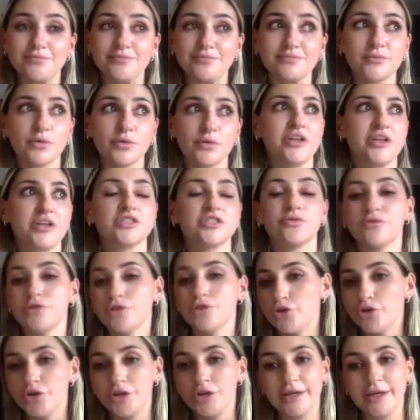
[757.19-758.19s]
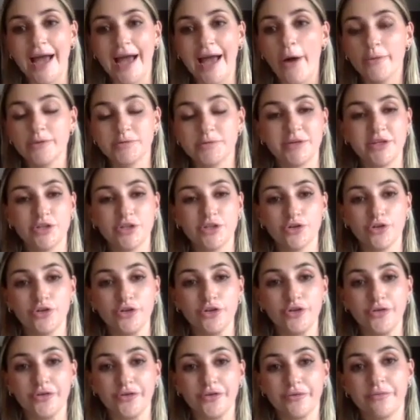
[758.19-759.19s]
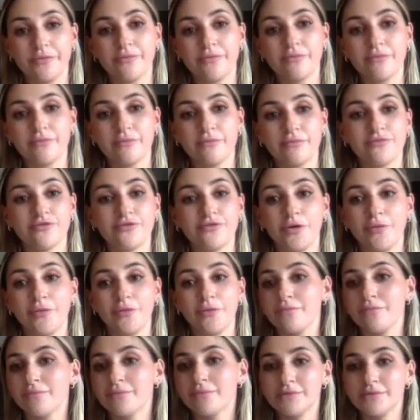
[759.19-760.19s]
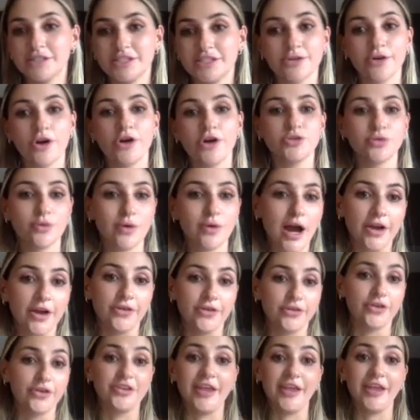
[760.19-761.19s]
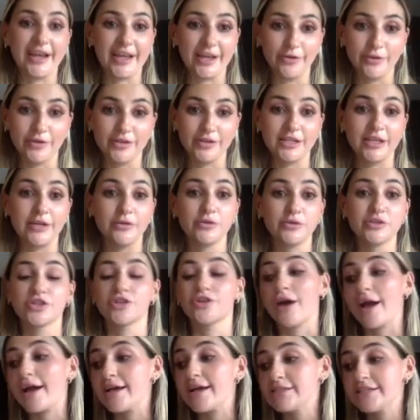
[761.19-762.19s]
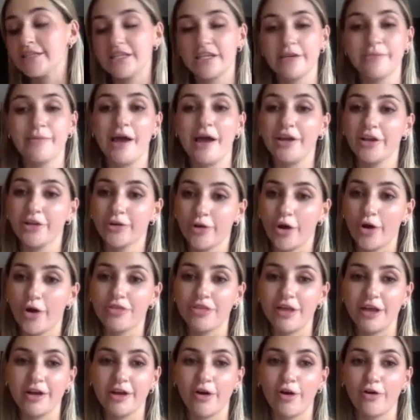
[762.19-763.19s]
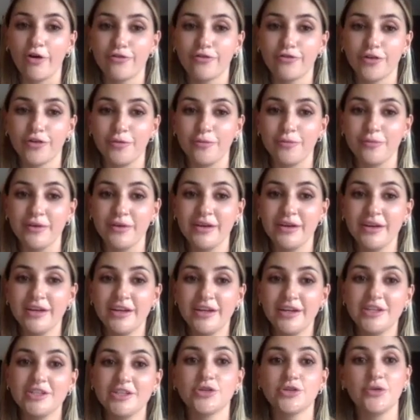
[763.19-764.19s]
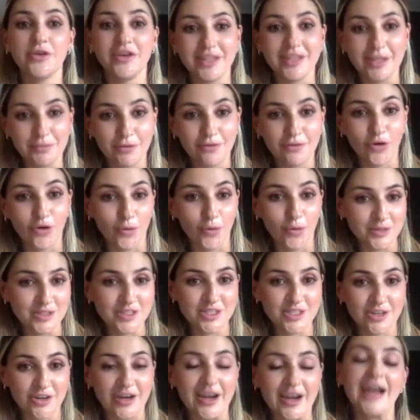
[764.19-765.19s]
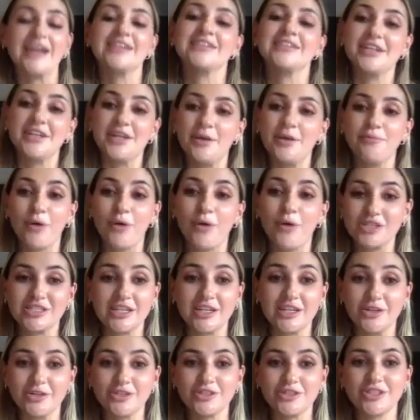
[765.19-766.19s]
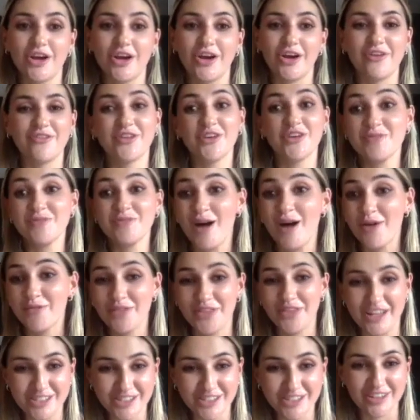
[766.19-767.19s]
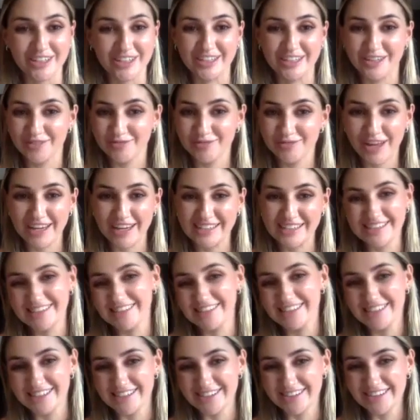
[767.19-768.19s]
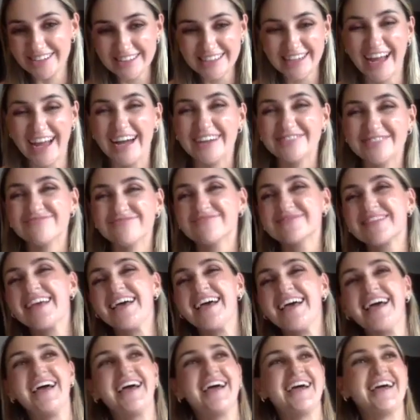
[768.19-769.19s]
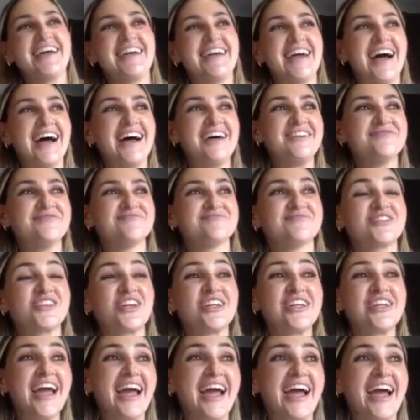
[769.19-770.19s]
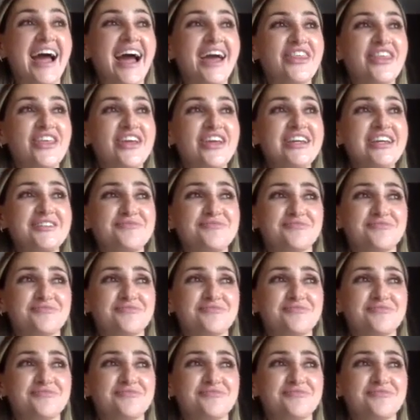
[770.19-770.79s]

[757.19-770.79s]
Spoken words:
which uni helped me do from 0 to 100. Like it was crazy the amount of growth I got from doing the performance degree. I did it at Box Hill. So if you're in Melbourne, that's a really good place to do it. So yeah, I think